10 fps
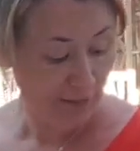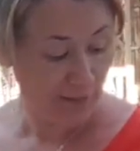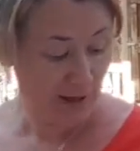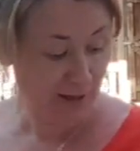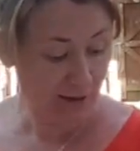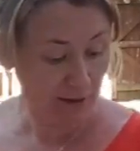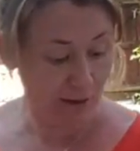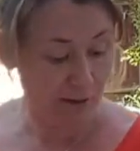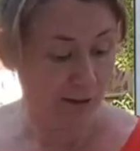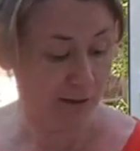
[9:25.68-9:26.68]
Then
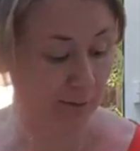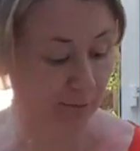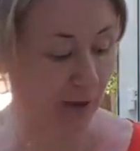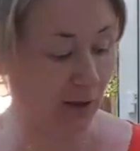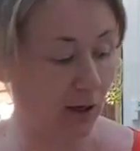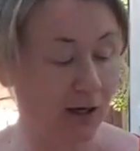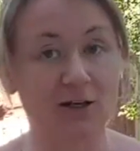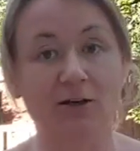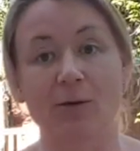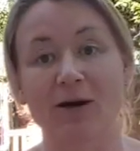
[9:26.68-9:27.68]
um, I
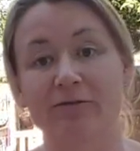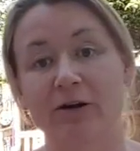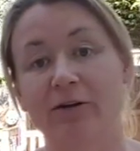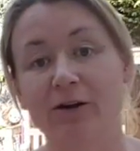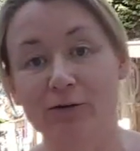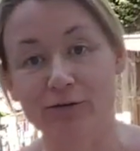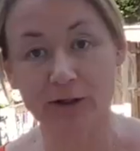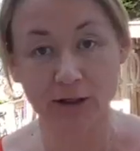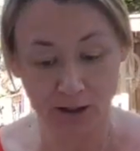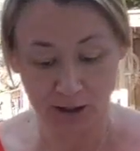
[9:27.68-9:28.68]
don't go out very
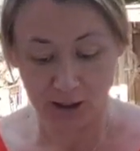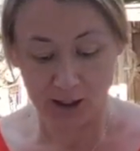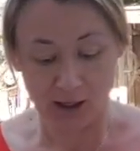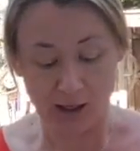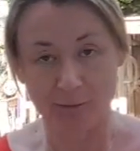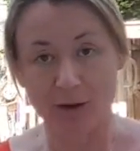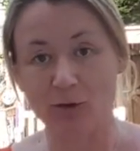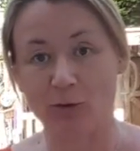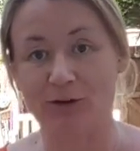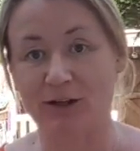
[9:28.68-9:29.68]
often. Um, I'm
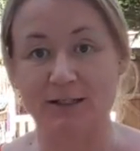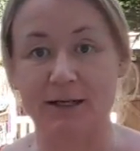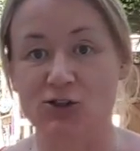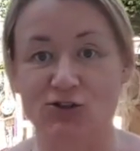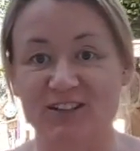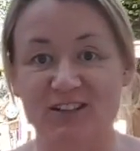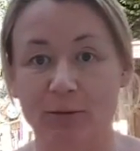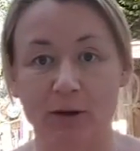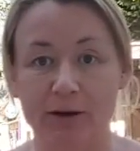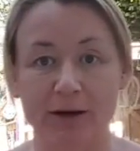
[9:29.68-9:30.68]
not one of these like dressing
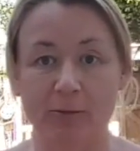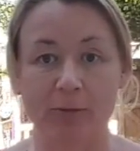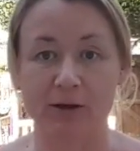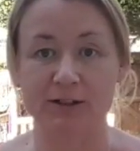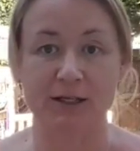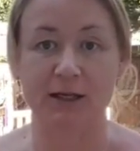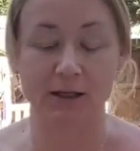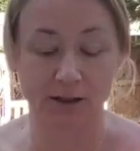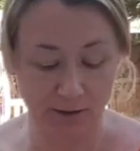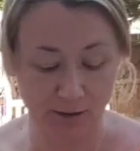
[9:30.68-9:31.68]
up and going out partying
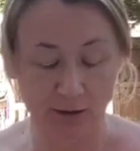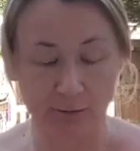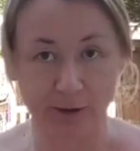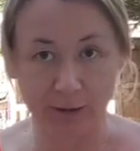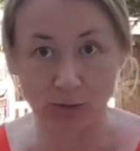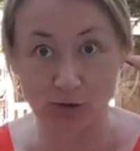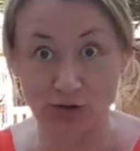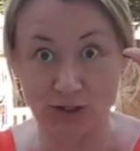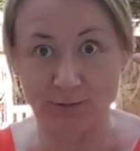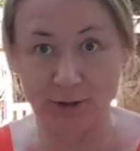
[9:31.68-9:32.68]
and uh, people
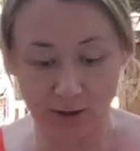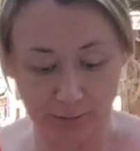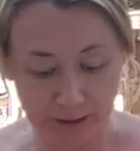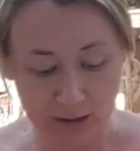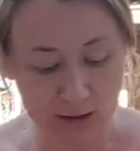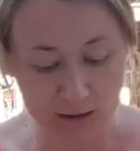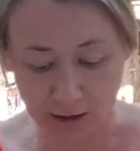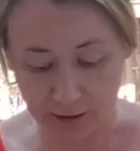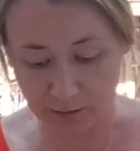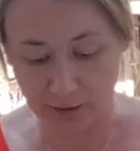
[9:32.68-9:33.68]
stress me a little bit.
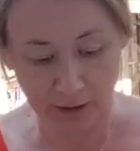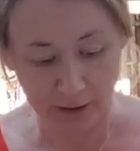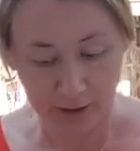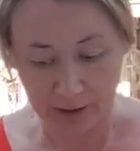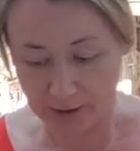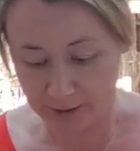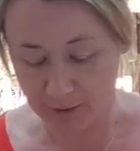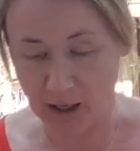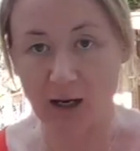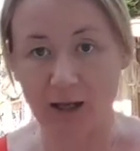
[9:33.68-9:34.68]
So
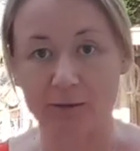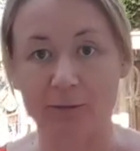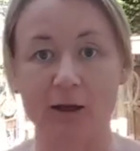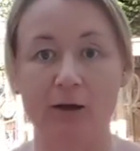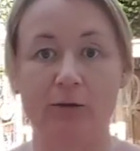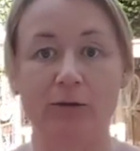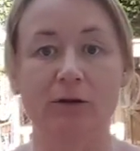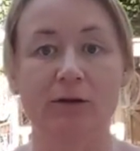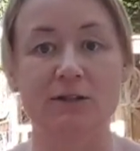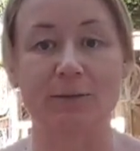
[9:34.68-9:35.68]
um, I like my own
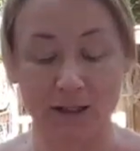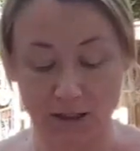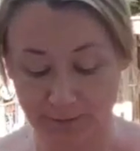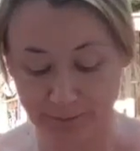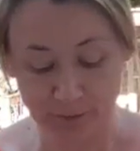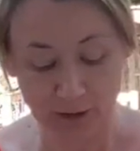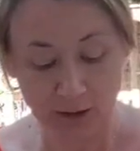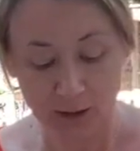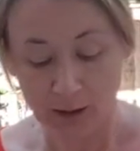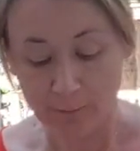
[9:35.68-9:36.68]
space.
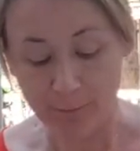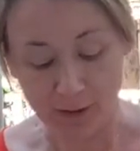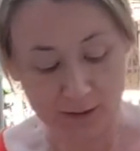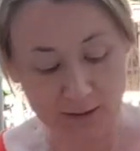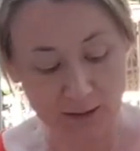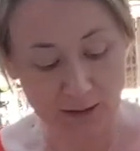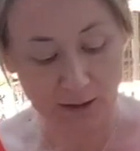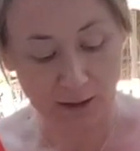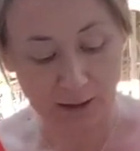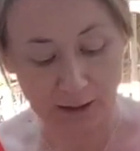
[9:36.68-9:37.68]
But
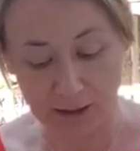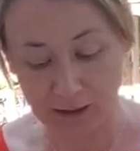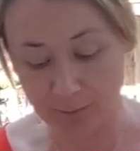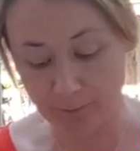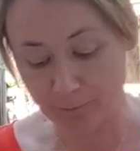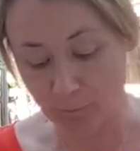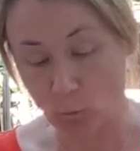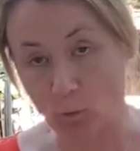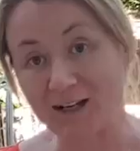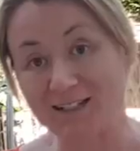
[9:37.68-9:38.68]

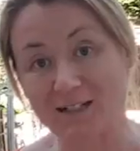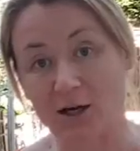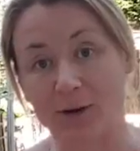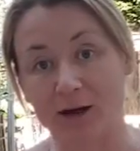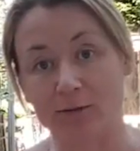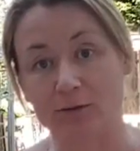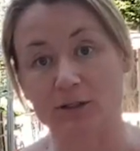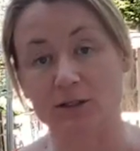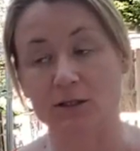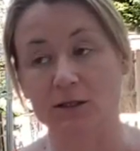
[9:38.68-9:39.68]
um, I did go
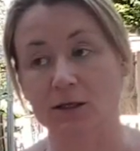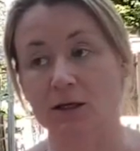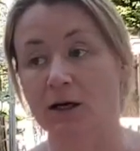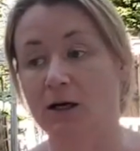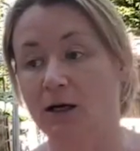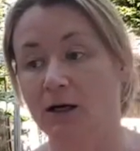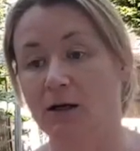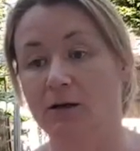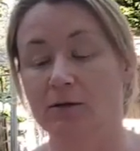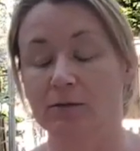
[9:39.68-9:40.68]
out
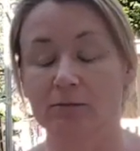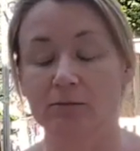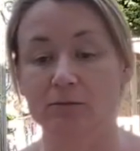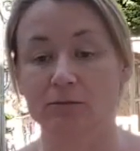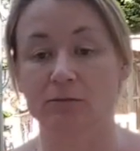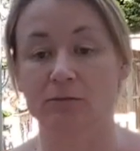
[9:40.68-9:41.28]
um,